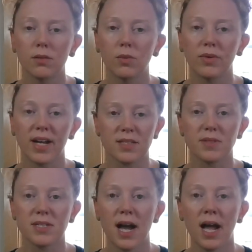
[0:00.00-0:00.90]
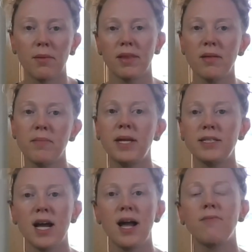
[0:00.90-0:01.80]
We've got some time. In the
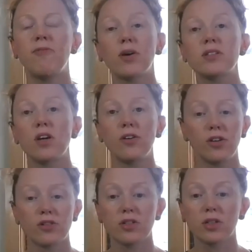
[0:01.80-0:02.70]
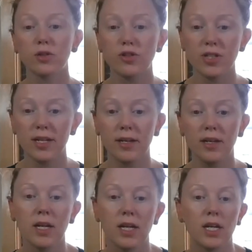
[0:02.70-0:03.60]
meantime, focus on your
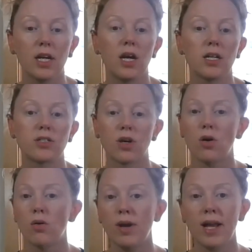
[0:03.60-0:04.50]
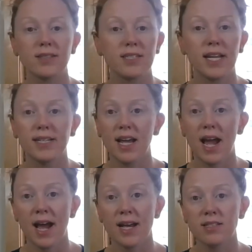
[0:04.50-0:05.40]
solution. Don't hesitate
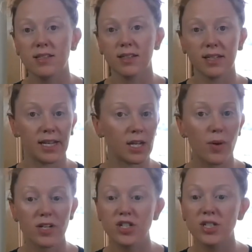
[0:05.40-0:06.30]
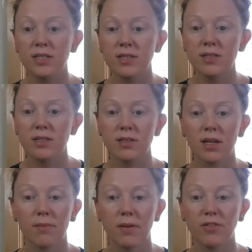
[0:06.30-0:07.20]
to ask any questions.
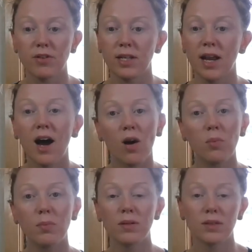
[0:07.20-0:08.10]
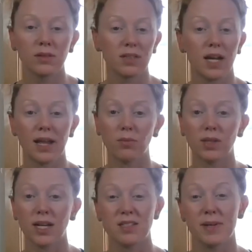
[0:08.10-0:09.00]
If you need help and would
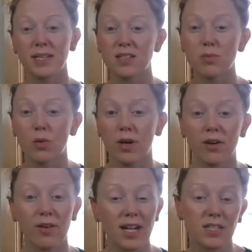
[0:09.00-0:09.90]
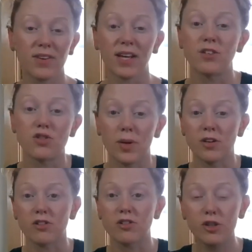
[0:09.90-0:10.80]
like to make this more interactive, I can join
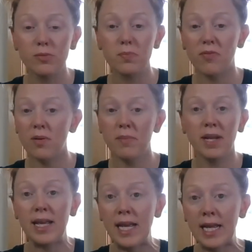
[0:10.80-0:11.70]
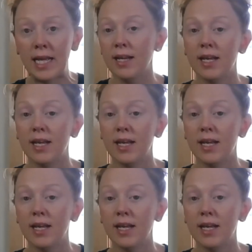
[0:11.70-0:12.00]
your troop for a meeting,